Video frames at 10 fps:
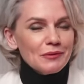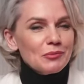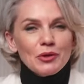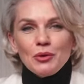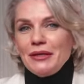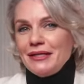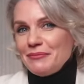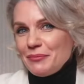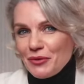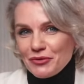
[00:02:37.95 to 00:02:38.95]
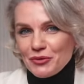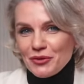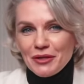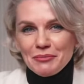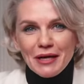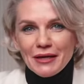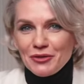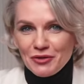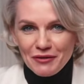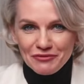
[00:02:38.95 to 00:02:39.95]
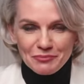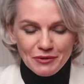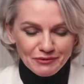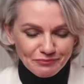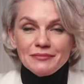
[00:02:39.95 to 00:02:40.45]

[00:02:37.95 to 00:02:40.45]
We always have both good and bad craftsmen.